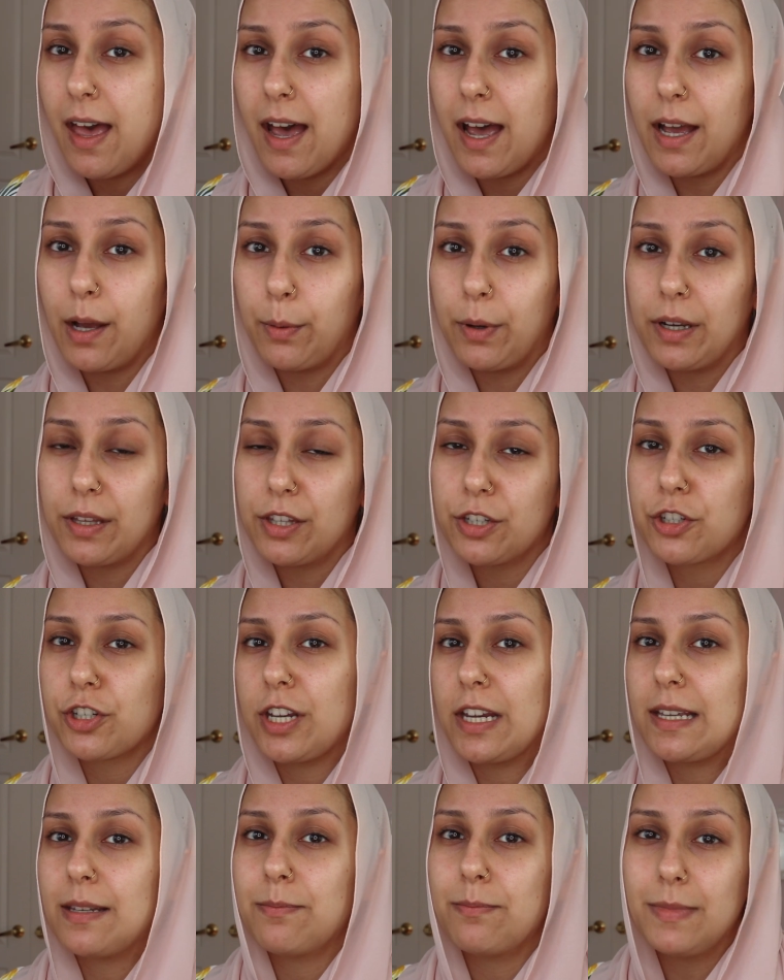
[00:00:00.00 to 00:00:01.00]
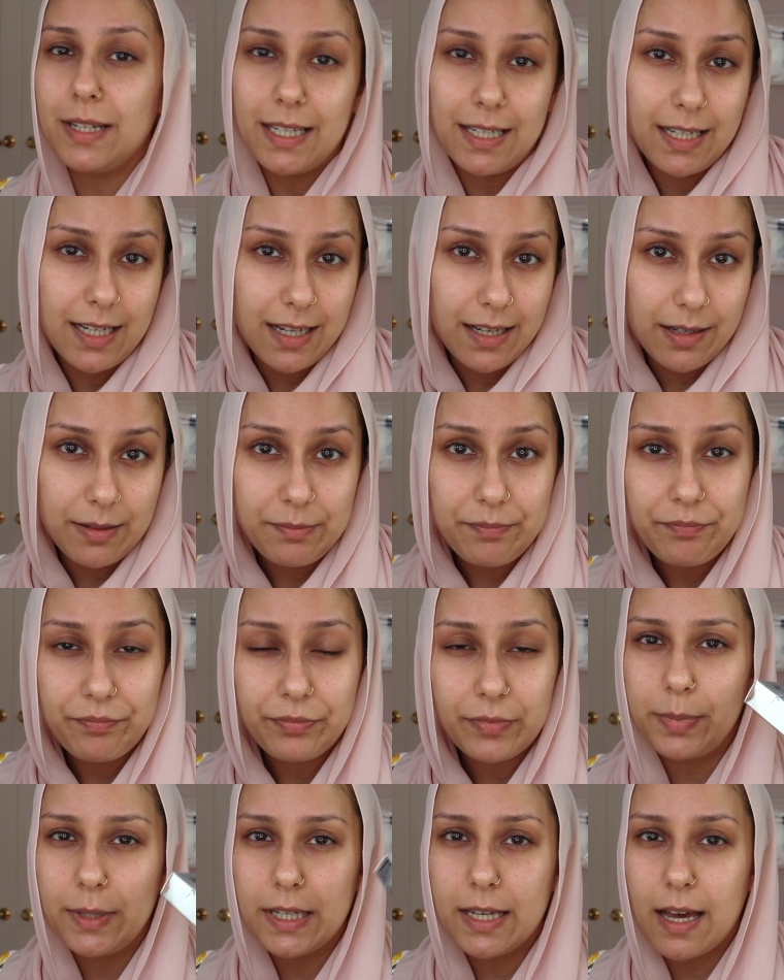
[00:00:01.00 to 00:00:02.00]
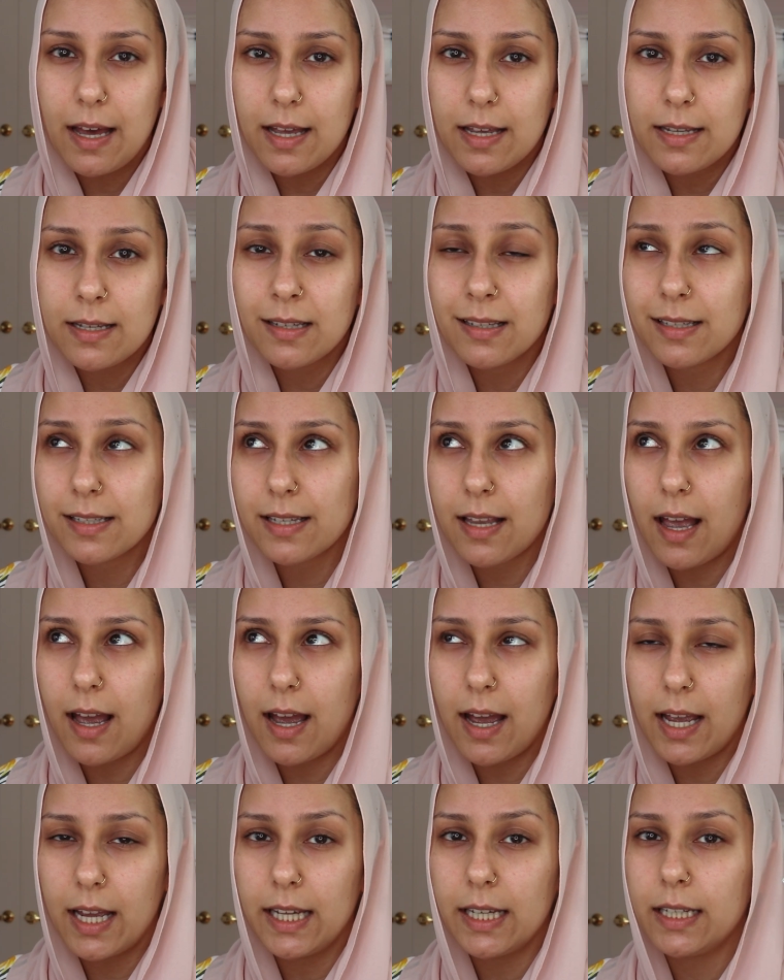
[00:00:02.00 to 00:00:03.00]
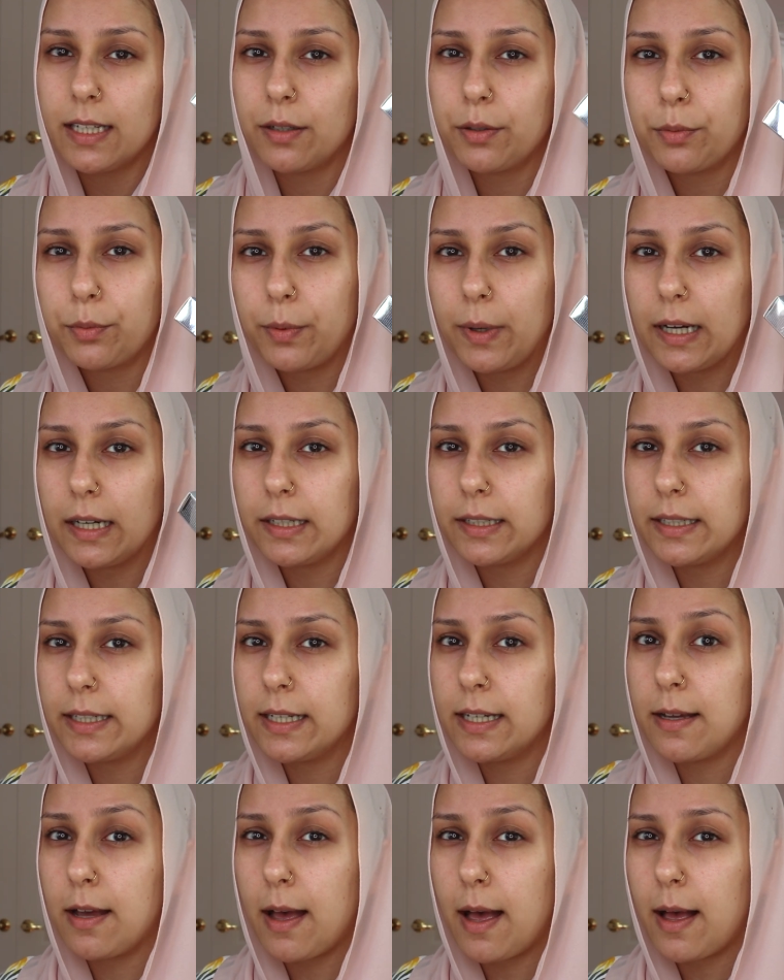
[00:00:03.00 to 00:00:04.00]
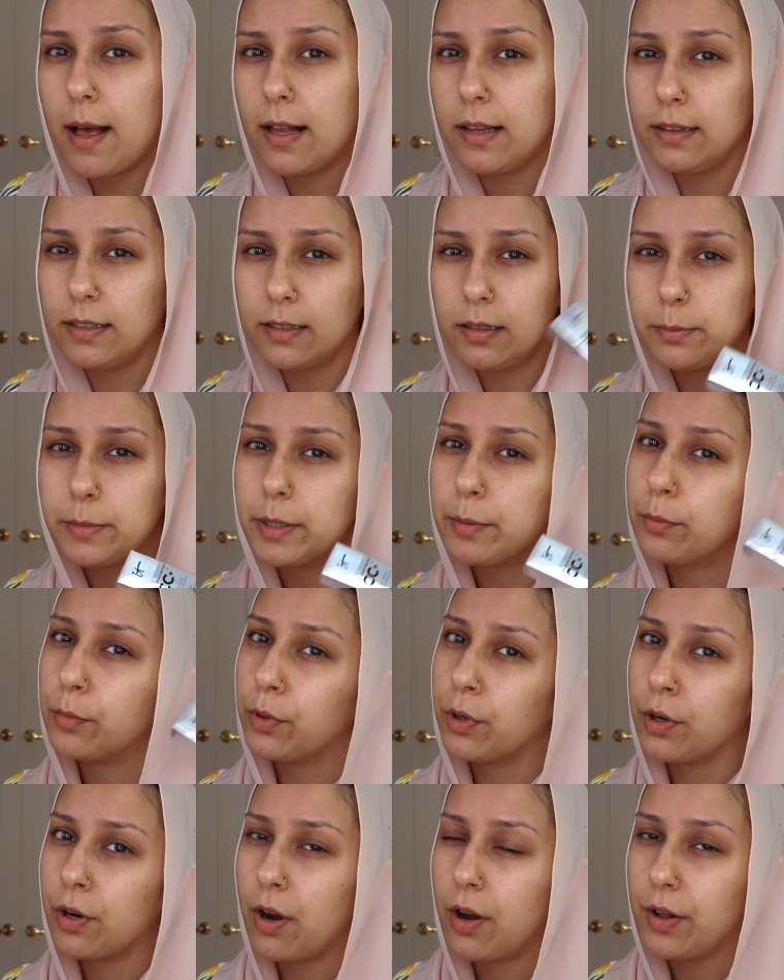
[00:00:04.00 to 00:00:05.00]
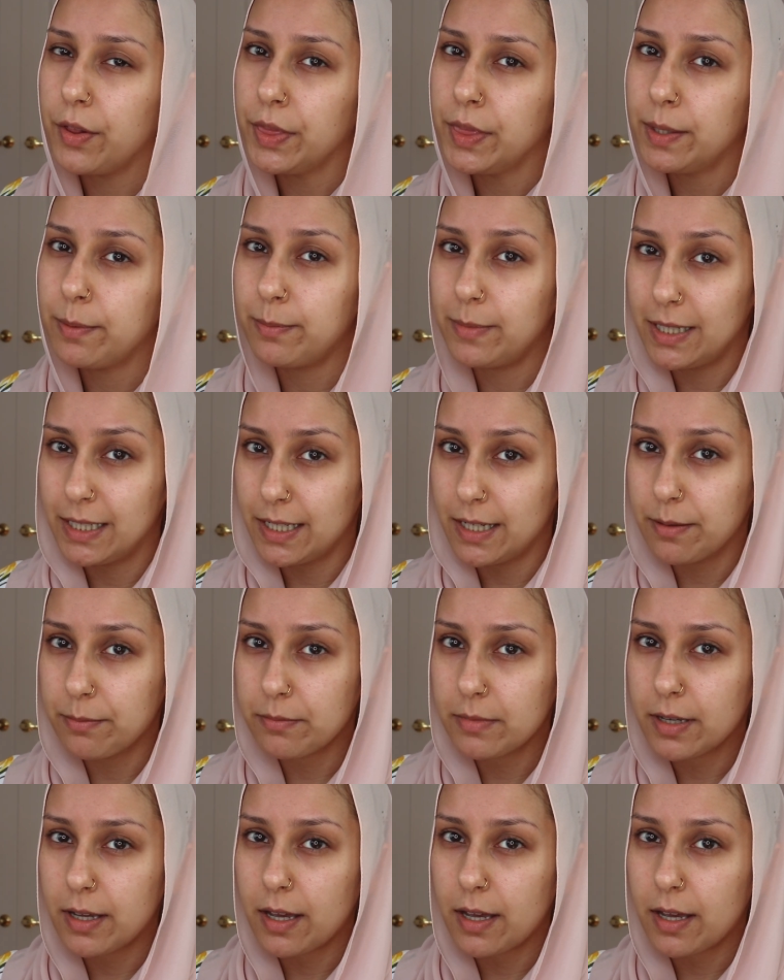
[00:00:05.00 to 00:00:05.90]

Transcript: I wear the shade medium because I wear it a little bit more on the medium